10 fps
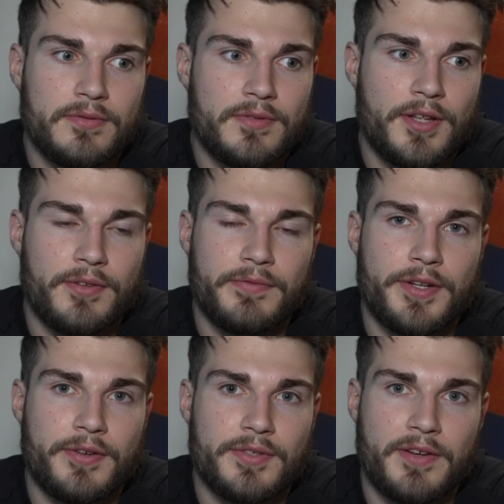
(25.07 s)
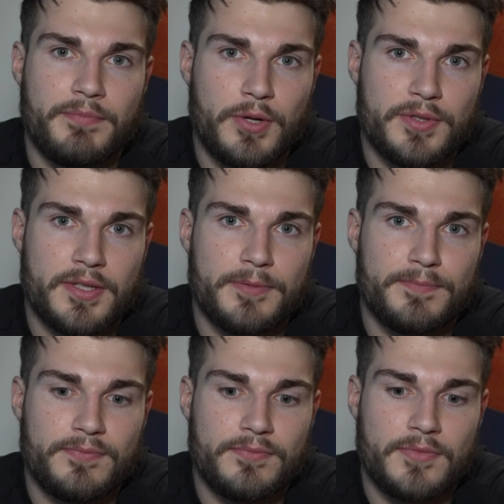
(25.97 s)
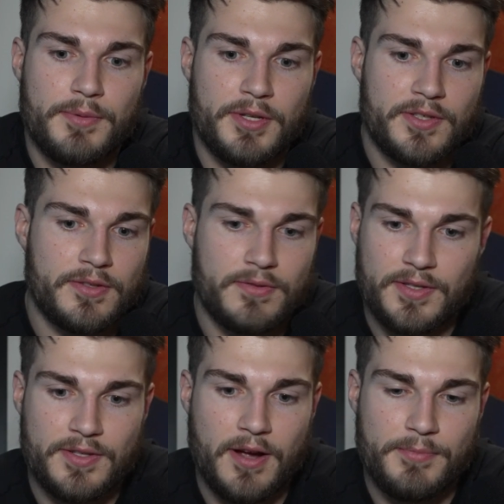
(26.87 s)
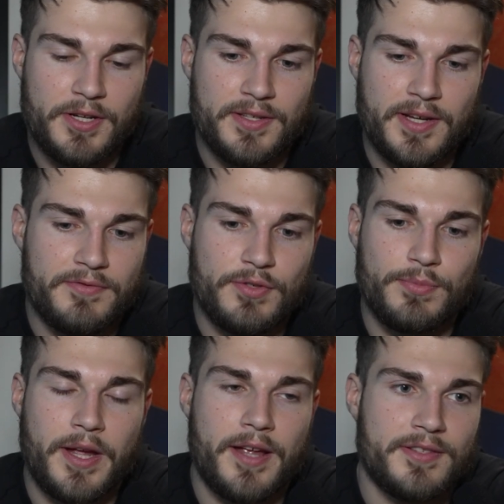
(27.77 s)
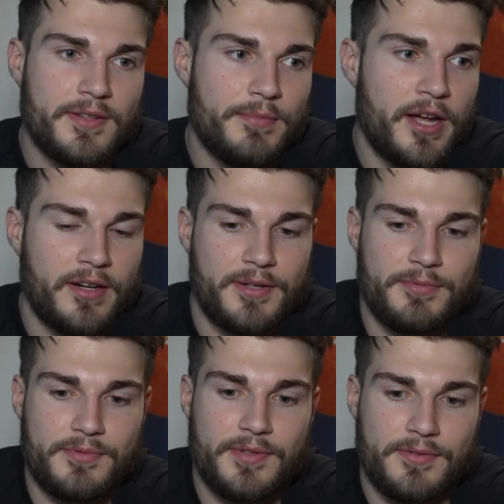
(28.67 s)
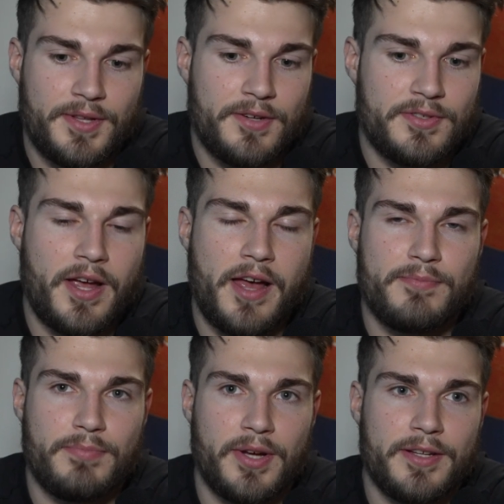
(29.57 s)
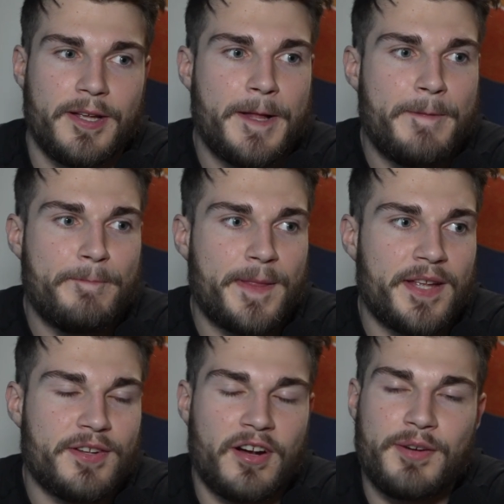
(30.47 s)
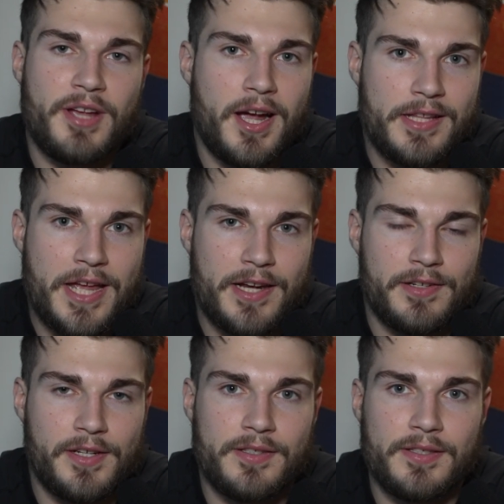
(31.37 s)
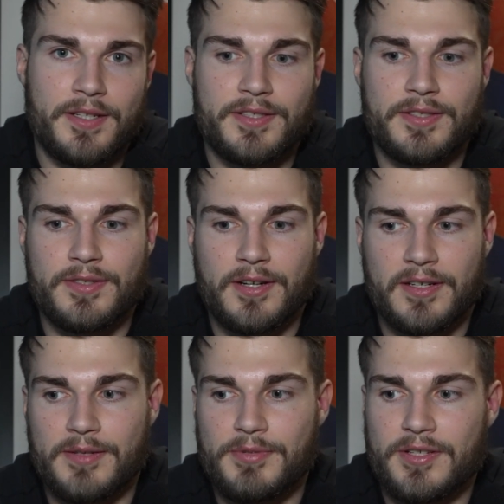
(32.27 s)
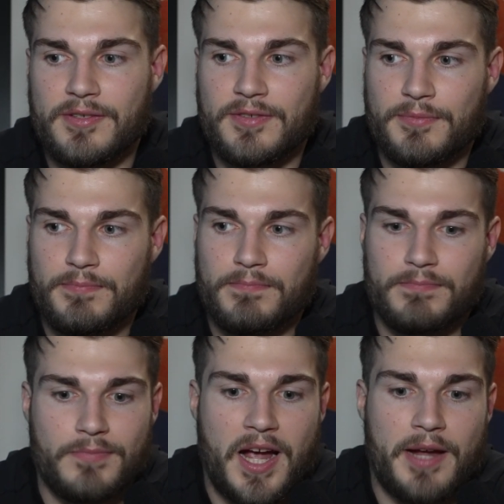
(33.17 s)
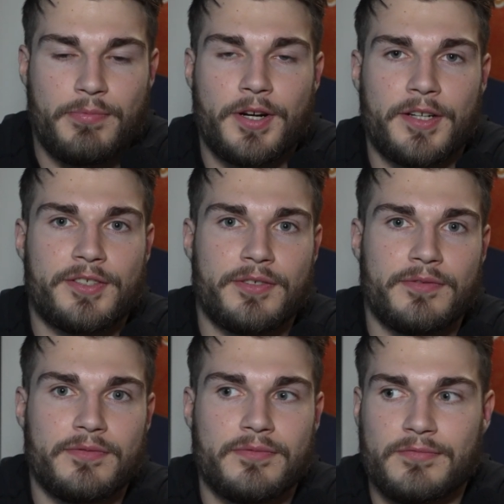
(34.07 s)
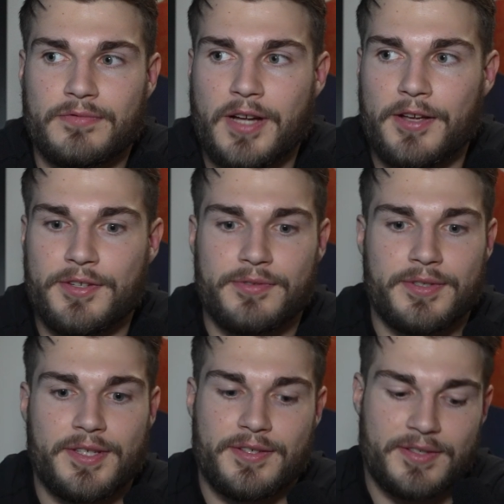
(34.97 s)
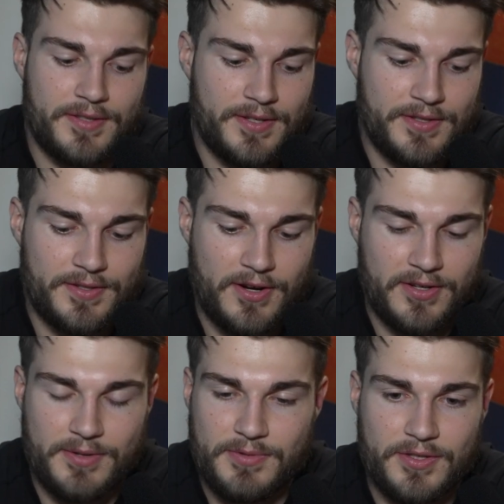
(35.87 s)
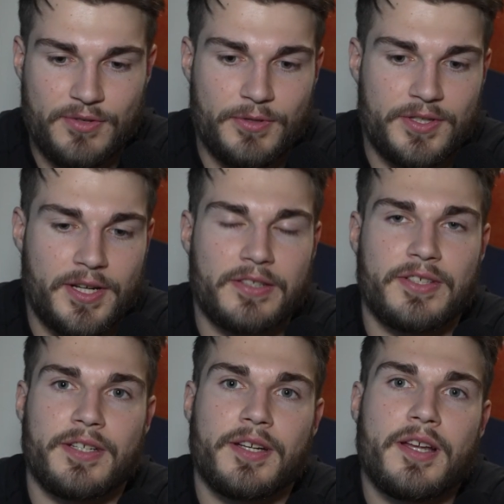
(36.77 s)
the other videos I've posted. I mean, it's not because I have soup cans in the back. There's that, but it's not going to be highly edited. It's not going to be, high production value. It's not going to be super sexy,